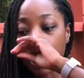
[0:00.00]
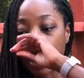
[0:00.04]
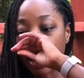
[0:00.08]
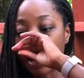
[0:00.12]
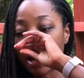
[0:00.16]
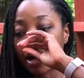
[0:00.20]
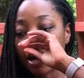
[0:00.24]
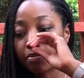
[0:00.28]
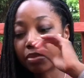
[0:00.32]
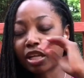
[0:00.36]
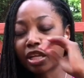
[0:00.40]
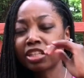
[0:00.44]

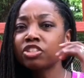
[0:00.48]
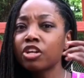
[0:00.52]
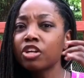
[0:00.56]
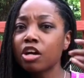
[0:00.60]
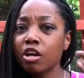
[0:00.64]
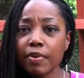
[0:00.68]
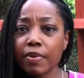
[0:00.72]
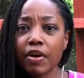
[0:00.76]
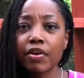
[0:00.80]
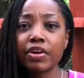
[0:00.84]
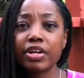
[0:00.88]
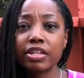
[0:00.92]
Let's
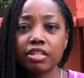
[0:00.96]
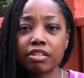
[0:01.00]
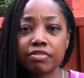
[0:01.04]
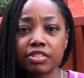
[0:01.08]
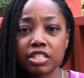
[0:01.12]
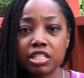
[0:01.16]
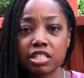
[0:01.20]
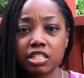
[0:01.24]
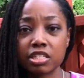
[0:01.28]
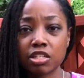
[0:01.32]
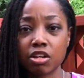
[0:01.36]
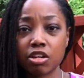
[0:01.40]
talk about end of
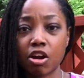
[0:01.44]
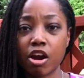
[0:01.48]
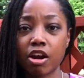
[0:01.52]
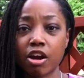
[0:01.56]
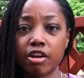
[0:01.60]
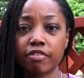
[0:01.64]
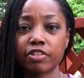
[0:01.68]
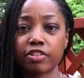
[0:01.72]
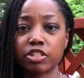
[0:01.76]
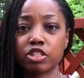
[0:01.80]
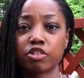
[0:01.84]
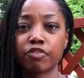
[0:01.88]
season
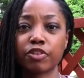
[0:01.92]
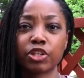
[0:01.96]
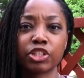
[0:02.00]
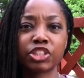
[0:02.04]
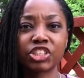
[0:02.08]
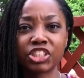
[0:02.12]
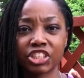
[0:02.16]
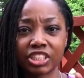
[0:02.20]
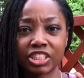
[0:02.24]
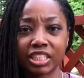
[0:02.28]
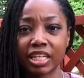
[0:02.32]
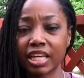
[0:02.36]
harvest
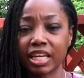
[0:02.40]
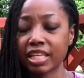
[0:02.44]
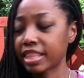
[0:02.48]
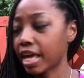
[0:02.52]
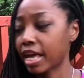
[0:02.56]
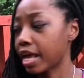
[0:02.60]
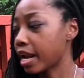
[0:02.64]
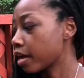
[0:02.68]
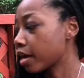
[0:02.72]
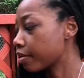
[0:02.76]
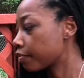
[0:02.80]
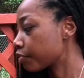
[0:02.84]
first just to get
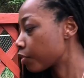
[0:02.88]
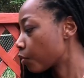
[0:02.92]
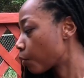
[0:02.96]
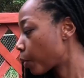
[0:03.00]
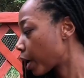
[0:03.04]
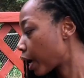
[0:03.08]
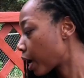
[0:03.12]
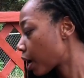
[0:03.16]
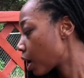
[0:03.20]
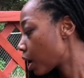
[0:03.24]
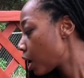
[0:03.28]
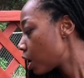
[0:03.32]
that out of the
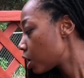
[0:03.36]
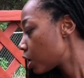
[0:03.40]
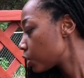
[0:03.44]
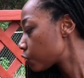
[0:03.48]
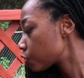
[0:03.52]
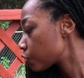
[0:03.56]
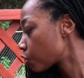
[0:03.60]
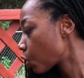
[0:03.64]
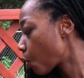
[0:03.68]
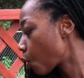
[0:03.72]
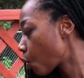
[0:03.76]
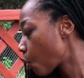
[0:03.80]
way.
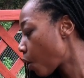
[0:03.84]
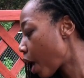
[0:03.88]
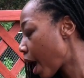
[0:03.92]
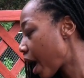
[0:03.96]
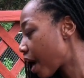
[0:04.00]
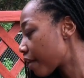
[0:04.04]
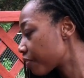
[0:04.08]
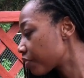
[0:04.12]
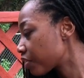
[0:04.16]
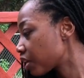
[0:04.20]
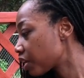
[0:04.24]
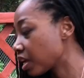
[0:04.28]
So
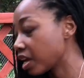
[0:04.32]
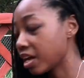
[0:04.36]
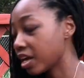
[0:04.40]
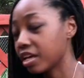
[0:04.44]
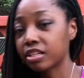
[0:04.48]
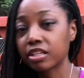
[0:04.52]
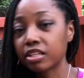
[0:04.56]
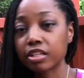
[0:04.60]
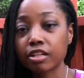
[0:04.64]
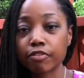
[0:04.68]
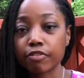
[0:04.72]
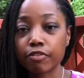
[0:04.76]
at the
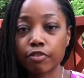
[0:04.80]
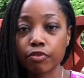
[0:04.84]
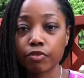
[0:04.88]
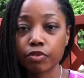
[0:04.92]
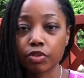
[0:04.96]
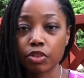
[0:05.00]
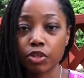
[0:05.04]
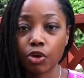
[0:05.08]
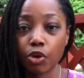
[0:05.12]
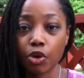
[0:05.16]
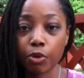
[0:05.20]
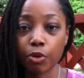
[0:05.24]
end of
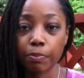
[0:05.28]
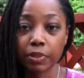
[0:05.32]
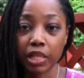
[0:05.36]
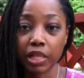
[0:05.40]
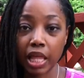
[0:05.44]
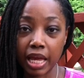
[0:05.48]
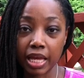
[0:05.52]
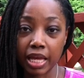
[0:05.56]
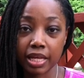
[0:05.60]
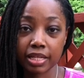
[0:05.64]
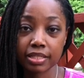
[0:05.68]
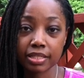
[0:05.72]
your
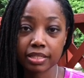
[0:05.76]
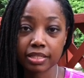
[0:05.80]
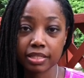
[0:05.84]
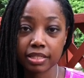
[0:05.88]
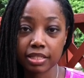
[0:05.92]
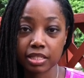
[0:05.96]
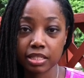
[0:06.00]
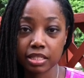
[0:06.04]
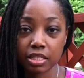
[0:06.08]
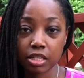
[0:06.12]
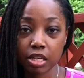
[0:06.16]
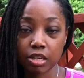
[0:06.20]
plant
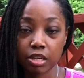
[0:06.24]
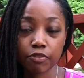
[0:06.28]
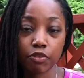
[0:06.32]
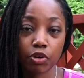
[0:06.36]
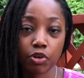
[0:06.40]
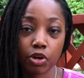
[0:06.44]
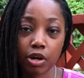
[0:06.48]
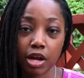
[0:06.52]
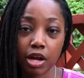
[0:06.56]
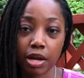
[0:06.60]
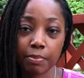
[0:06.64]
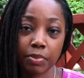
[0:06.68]
season,
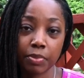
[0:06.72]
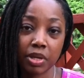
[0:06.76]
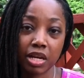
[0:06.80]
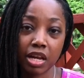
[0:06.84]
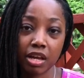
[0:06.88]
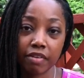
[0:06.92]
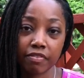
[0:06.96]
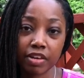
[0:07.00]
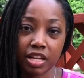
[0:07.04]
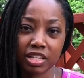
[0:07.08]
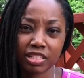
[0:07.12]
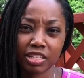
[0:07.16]
for
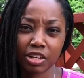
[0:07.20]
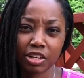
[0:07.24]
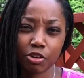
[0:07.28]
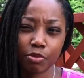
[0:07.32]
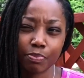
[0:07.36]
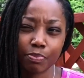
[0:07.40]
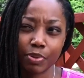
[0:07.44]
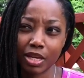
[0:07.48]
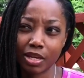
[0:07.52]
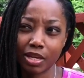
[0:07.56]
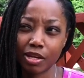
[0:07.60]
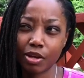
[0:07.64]
many of us
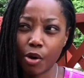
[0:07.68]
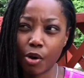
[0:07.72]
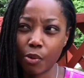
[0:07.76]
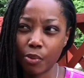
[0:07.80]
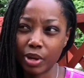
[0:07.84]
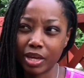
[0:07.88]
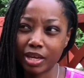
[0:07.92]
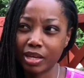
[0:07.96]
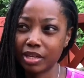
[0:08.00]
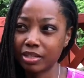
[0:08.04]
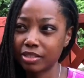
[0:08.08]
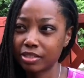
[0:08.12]
that'll be
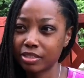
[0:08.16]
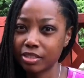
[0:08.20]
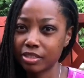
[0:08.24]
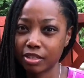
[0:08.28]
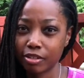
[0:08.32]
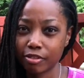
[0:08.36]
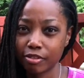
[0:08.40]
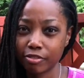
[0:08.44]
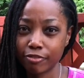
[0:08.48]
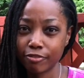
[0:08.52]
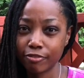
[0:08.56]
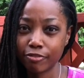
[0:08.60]
going
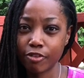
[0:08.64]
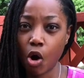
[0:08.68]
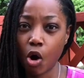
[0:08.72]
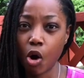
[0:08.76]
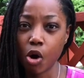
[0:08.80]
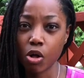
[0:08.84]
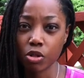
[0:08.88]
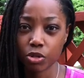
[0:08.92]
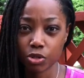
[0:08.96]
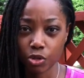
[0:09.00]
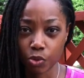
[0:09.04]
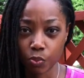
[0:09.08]
into
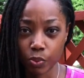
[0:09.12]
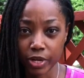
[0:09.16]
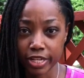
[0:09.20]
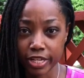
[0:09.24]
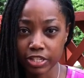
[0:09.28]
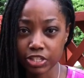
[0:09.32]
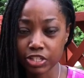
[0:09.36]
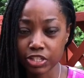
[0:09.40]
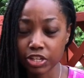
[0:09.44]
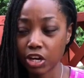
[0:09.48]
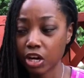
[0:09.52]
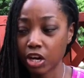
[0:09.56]
fall or
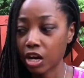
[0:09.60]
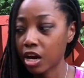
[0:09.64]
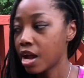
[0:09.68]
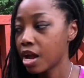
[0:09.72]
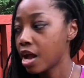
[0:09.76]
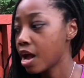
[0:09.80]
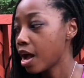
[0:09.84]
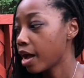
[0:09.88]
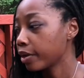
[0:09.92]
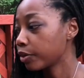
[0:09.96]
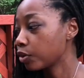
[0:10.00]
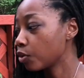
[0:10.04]
winter,
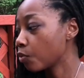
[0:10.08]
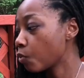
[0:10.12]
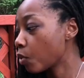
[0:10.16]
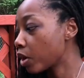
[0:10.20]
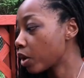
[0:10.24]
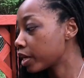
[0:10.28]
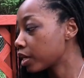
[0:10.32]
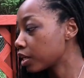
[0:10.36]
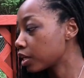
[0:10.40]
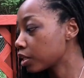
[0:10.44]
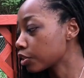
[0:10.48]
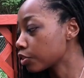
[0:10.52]
you
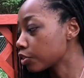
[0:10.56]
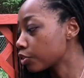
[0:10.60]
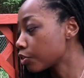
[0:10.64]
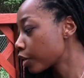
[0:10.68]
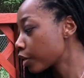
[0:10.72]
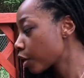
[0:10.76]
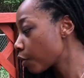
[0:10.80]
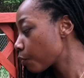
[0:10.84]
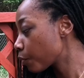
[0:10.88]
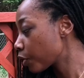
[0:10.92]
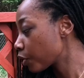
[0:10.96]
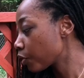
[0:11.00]
want to
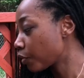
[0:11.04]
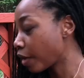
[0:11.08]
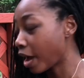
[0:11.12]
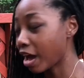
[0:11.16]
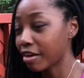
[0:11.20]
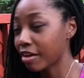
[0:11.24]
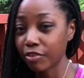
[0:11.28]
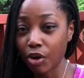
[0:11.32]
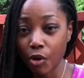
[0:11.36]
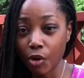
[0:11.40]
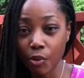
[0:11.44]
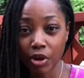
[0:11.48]
look at what you
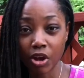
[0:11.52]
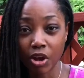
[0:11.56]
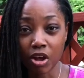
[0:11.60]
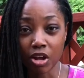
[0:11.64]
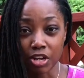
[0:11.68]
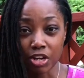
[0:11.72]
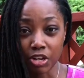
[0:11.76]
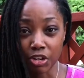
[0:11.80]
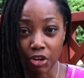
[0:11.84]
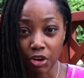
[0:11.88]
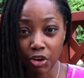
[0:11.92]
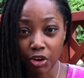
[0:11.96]
have going
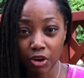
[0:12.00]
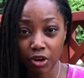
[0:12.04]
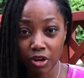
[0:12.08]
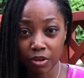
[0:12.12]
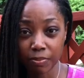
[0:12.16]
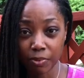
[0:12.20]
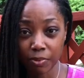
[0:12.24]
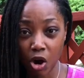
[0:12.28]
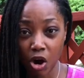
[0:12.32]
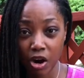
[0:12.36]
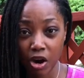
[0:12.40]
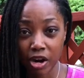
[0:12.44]
on in your
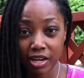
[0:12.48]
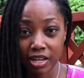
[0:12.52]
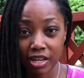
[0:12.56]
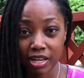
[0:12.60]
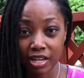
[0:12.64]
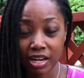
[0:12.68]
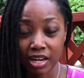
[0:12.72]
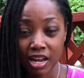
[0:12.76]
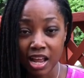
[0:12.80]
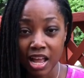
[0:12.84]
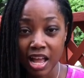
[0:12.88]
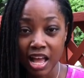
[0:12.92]
herb
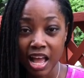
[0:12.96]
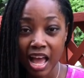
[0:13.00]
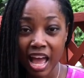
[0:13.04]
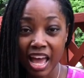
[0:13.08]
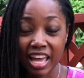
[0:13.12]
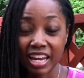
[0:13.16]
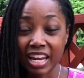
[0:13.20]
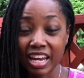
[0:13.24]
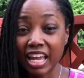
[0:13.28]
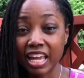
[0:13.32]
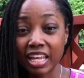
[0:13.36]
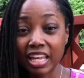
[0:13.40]
garden.
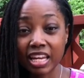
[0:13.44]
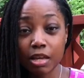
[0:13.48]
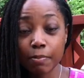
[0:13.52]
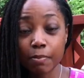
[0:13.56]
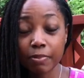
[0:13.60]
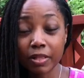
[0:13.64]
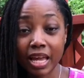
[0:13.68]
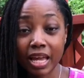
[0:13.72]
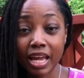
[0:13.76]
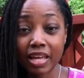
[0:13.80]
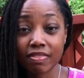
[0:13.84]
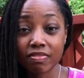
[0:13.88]
And any
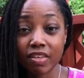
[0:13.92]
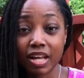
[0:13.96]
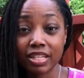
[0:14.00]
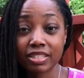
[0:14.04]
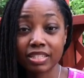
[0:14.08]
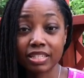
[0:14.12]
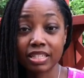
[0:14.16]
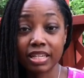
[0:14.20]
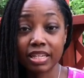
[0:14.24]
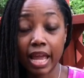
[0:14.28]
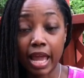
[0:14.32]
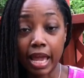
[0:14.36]
plant
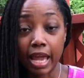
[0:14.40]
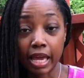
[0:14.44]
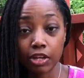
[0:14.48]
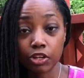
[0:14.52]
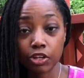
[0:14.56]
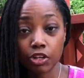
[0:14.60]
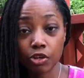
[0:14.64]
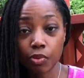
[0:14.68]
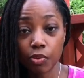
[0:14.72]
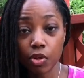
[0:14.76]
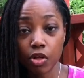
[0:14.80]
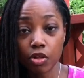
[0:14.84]
that's an
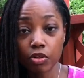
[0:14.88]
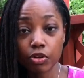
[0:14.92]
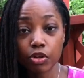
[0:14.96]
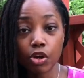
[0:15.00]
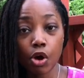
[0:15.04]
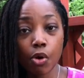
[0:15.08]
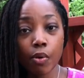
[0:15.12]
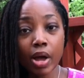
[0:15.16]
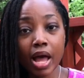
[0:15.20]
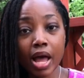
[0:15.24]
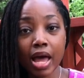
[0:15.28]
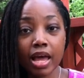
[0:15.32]
annual,
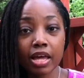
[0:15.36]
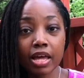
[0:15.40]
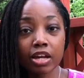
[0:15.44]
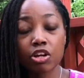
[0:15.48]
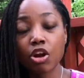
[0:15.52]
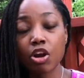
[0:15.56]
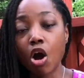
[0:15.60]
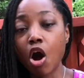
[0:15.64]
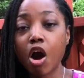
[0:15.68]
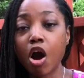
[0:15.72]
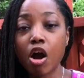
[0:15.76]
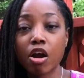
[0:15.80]
go ahead
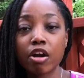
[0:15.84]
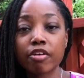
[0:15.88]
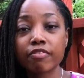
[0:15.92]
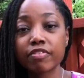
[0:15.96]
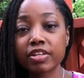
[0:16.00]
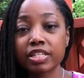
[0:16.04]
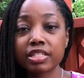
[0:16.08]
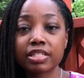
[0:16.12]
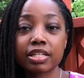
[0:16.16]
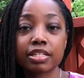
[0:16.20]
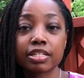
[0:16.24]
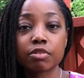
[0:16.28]
and
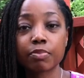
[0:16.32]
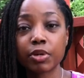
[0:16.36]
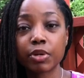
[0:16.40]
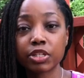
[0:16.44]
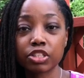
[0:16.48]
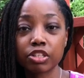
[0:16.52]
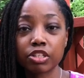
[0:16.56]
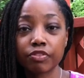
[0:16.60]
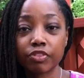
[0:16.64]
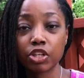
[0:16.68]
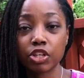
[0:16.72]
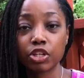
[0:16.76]
harvest as
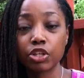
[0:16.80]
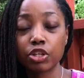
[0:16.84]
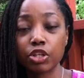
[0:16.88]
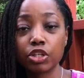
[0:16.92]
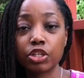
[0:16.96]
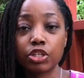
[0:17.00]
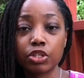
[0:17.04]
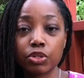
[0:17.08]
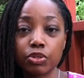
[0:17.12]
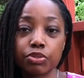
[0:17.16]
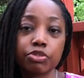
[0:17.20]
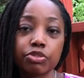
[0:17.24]
much of the
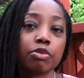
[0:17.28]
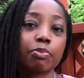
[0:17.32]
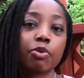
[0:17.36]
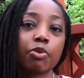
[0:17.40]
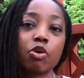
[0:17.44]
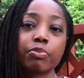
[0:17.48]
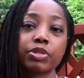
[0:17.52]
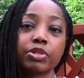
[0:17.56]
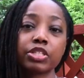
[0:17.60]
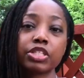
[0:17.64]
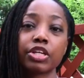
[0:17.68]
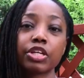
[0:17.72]
good
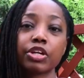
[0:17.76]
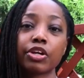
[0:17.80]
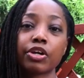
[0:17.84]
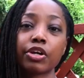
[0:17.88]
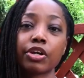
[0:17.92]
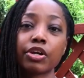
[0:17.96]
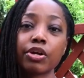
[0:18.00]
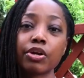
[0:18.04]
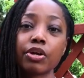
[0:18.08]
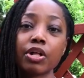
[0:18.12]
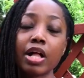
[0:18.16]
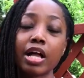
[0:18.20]
usable
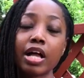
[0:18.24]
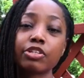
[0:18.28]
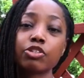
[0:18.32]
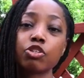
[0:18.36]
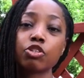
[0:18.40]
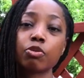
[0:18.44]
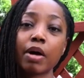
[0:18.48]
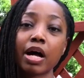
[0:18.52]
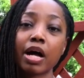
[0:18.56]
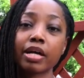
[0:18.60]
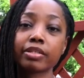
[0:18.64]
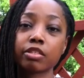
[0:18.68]
material
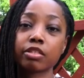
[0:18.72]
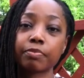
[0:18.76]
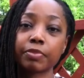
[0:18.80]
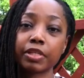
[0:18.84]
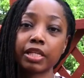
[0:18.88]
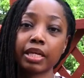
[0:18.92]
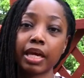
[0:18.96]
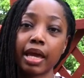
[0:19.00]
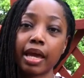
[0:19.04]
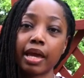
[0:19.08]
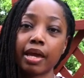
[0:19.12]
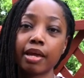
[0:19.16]
as you
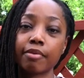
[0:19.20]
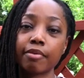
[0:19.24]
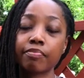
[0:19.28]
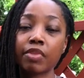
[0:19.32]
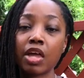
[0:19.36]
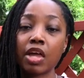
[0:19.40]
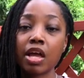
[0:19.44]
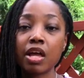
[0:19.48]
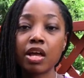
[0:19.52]
possibly can.